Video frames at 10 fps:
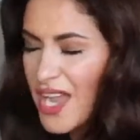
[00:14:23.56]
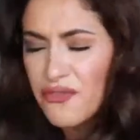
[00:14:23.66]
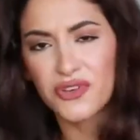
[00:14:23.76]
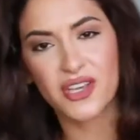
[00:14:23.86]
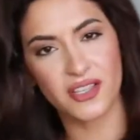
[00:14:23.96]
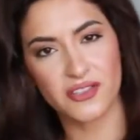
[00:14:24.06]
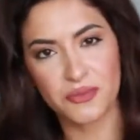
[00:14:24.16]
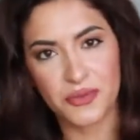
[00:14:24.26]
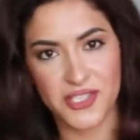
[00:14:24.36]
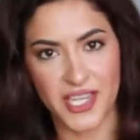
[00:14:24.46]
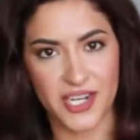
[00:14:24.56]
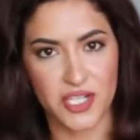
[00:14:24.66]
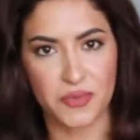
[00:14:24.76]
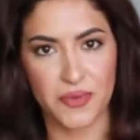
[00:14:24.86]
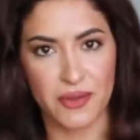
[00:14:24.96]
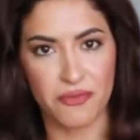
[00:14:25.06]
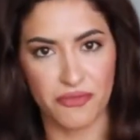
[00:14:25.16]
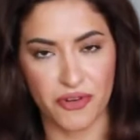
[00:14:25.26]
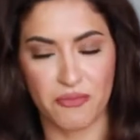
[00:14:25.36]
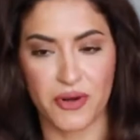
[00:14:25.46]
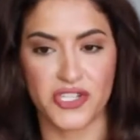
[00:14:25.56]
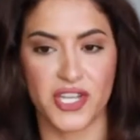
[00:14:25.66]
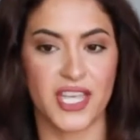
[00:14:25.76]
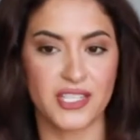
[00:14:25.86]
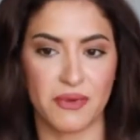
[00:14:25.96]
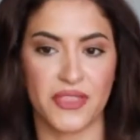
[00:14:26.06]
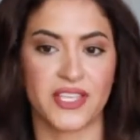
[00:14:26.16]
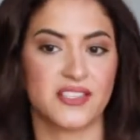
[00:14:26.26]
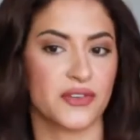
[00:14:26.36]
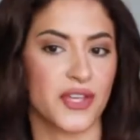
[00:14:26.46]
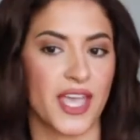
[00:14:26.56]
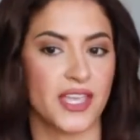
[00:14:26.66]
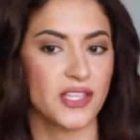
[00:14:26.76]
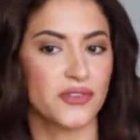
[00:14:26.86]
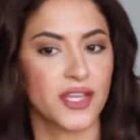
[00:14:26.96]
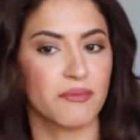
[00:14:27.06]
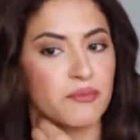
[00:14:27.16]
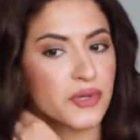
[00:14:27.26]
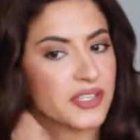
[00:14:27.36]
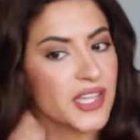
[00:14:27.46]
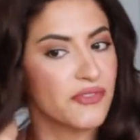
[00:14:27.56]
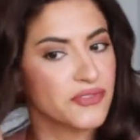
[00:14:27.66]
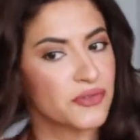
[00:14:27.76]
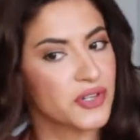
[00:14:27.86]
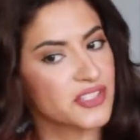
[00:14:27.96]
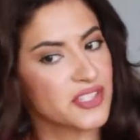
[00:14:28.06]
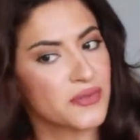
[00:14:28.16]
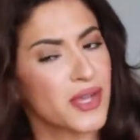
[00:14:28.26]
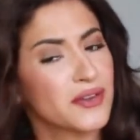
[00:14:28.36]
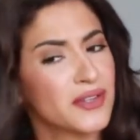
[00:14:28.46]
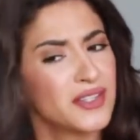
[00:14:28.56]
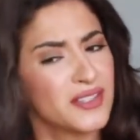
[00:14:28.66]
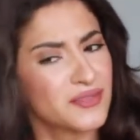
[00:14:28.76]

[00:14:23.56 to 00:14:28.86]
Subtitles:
I forgot to put hairspray before brushing it, but that's okay. You can put it afterwards as well.